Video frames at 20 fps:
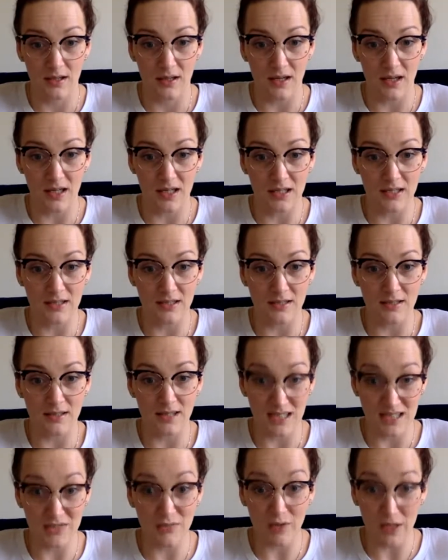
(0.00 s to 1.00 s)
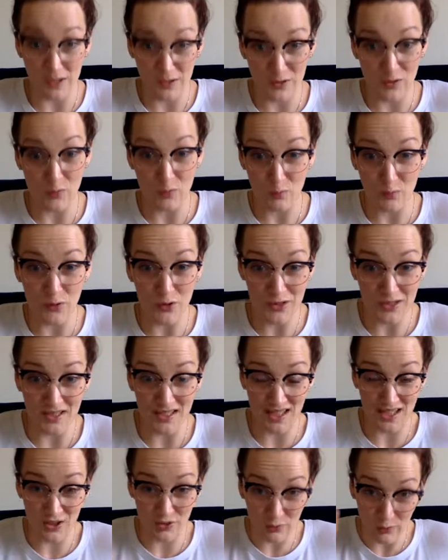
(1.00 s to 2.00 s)
And that's why it's so important
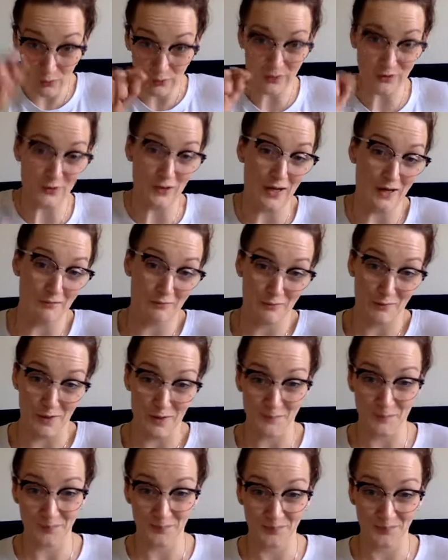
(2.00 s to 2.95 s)
that you also have one,